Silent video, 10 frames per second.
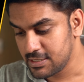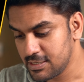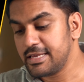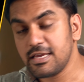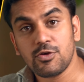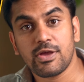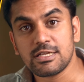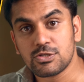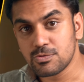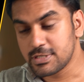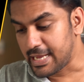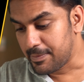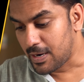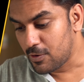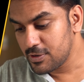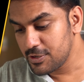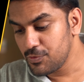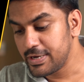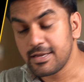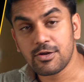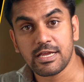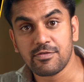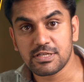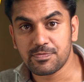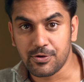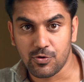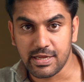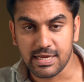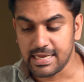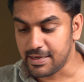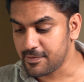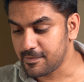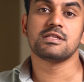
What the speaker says: Here you can choose the amount you intend to invest periodically.